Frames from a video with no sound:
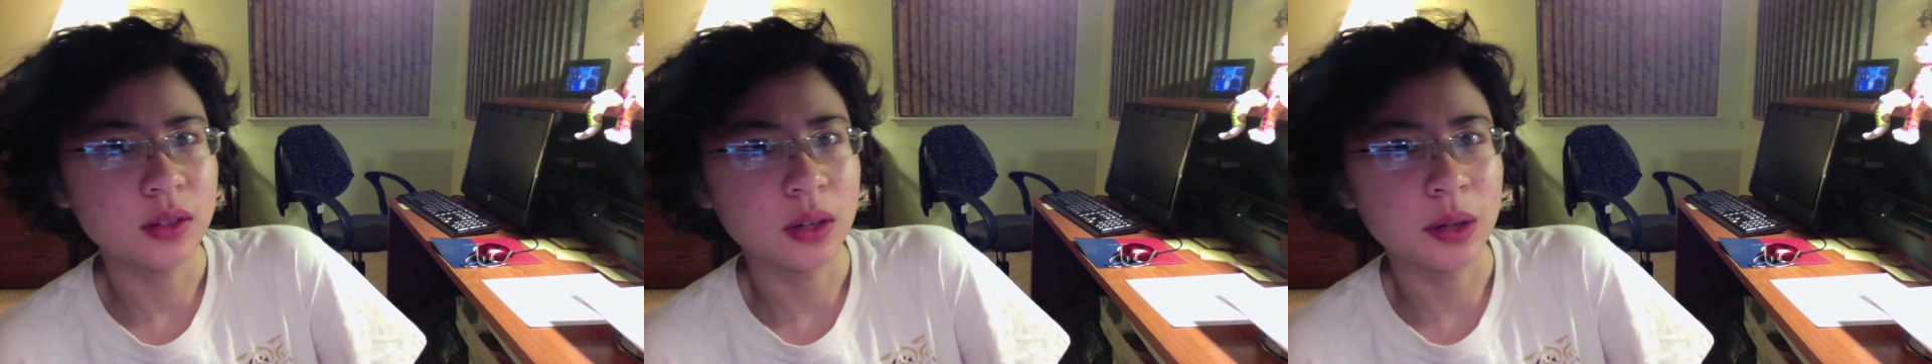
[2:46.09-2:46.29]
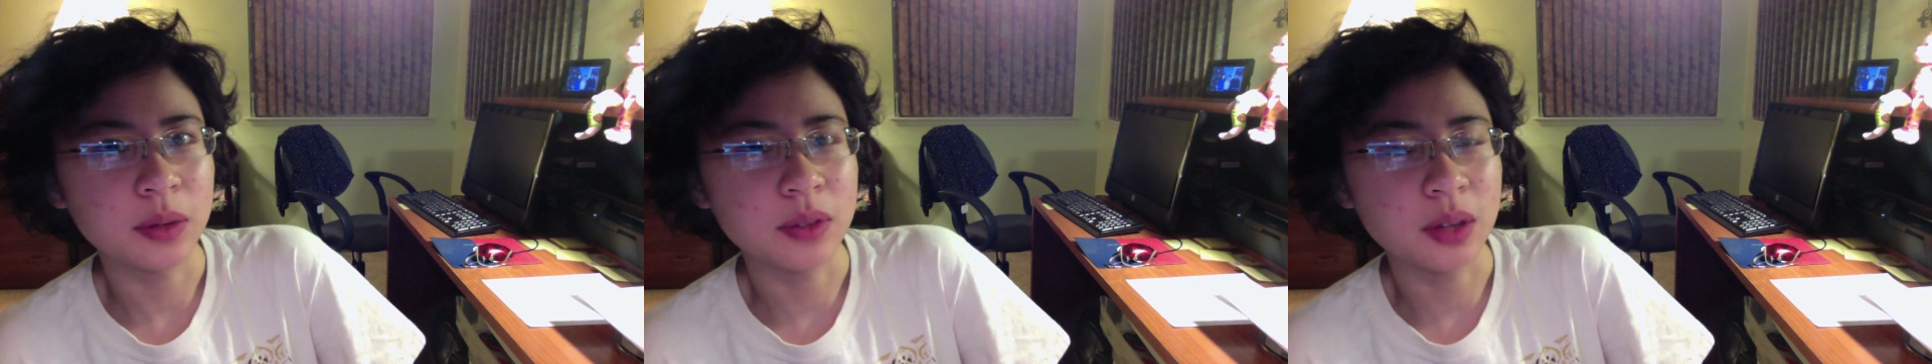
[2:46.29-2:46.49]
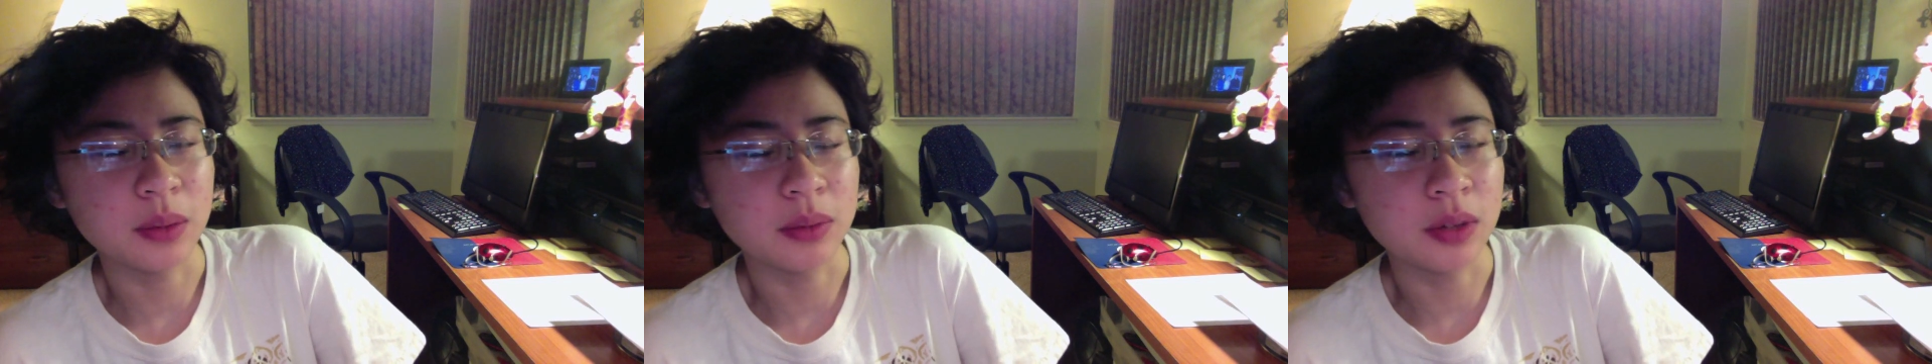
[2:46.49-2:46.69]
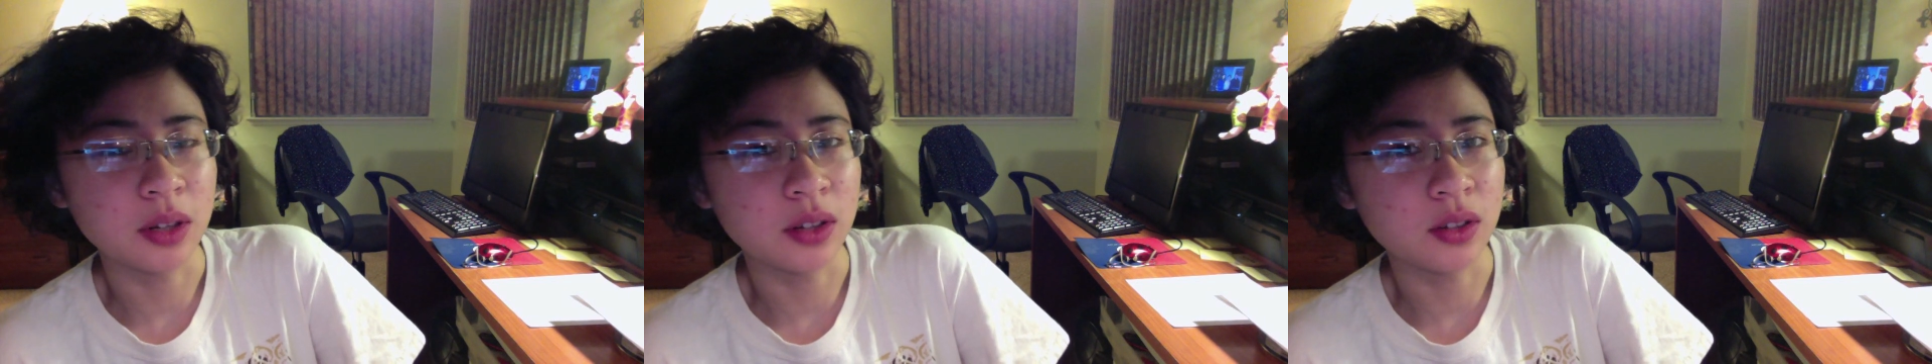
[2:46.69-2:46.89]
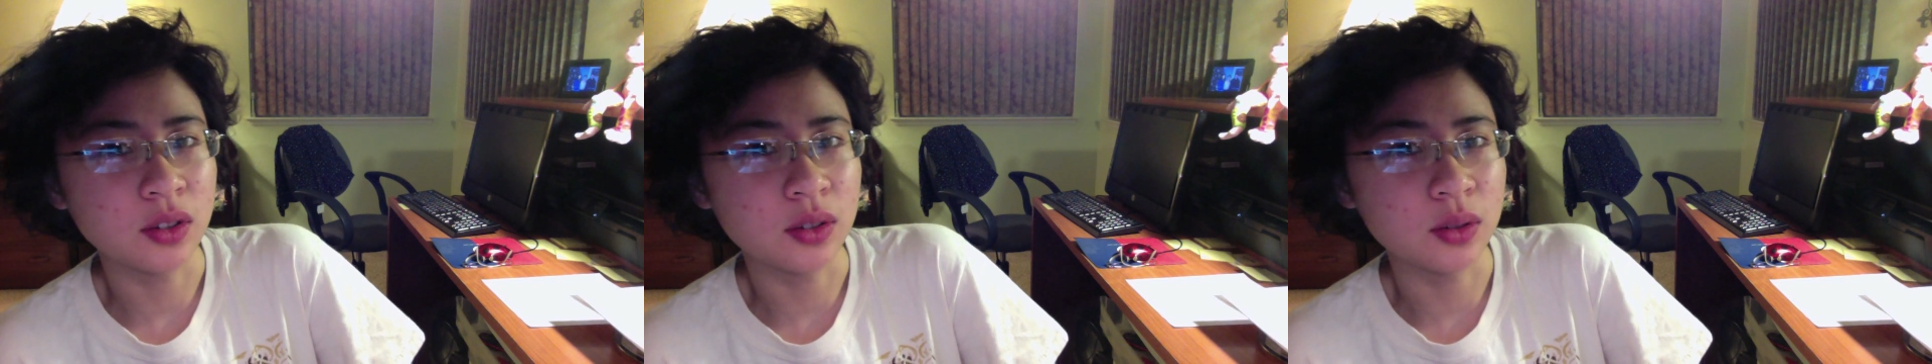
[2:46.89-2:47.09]

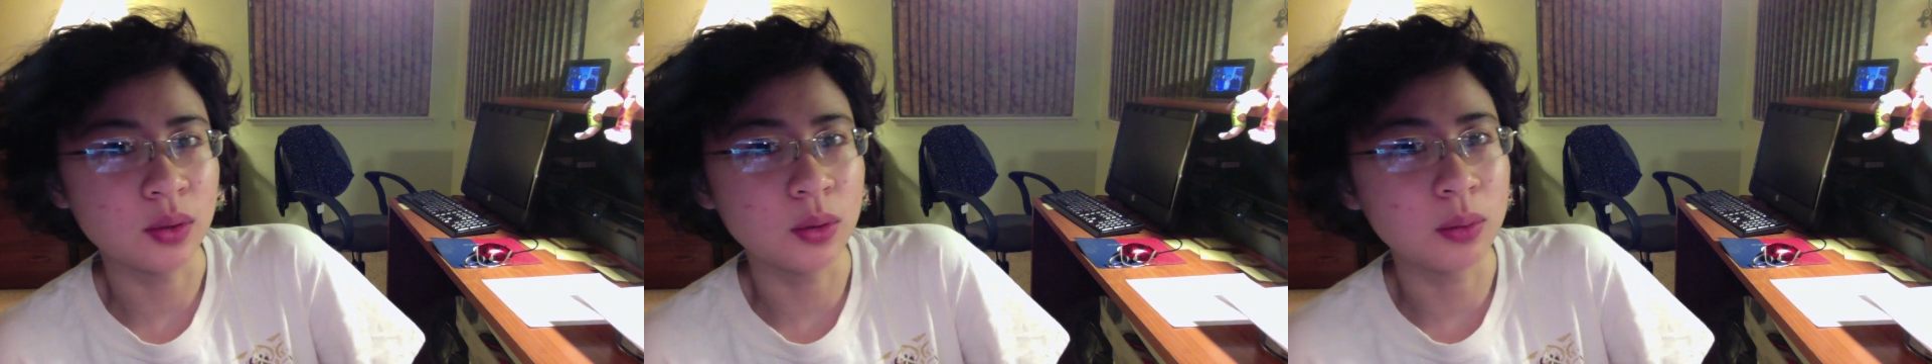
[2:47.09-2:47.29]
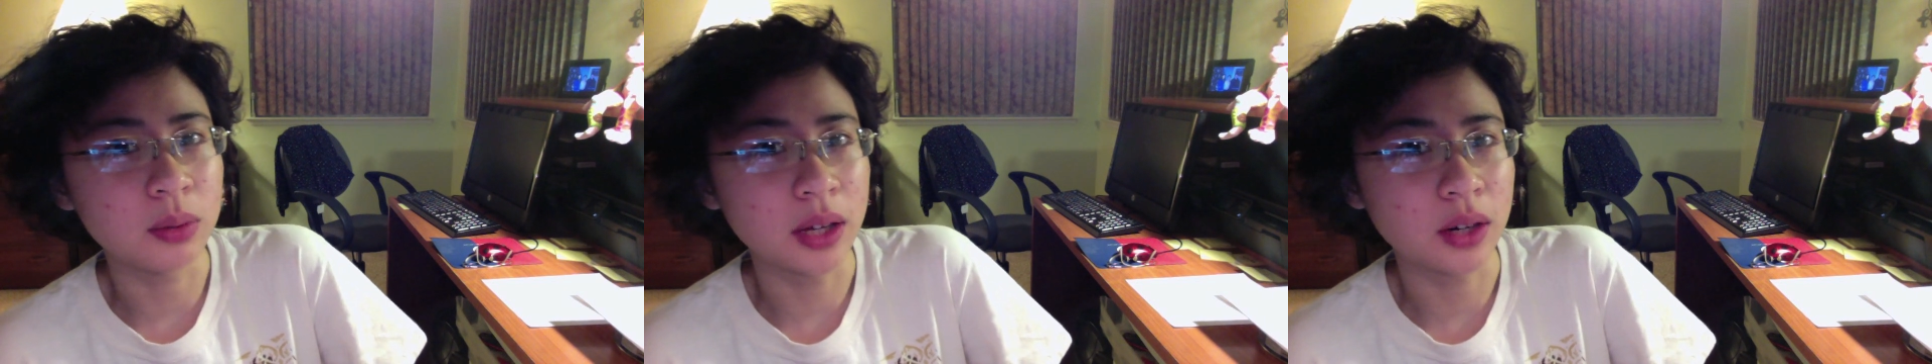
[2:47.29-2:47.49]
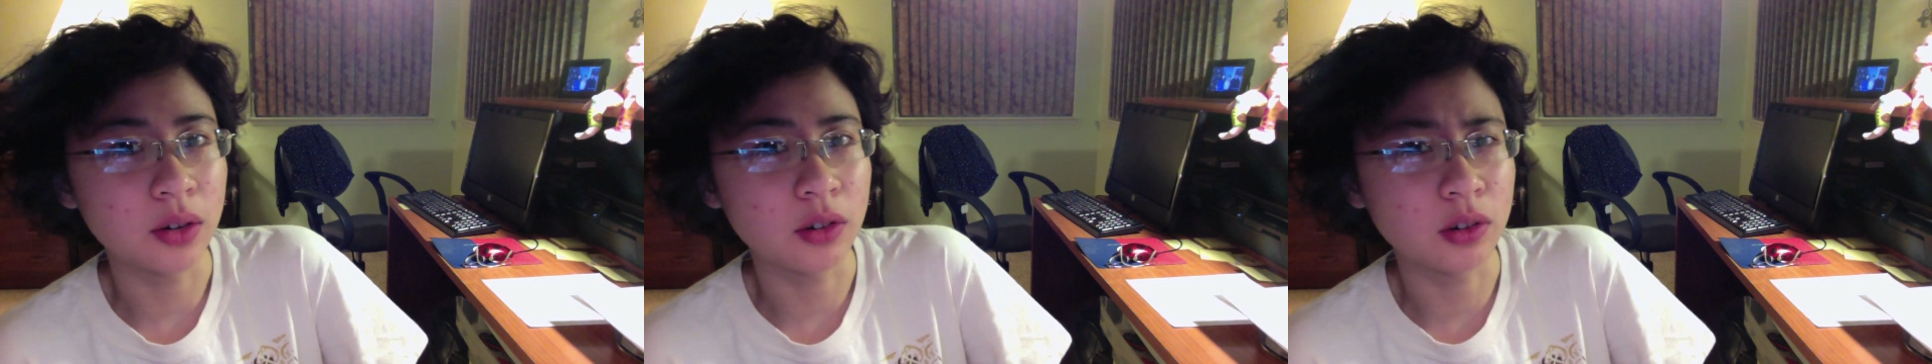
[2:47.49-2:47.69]
attempting to play the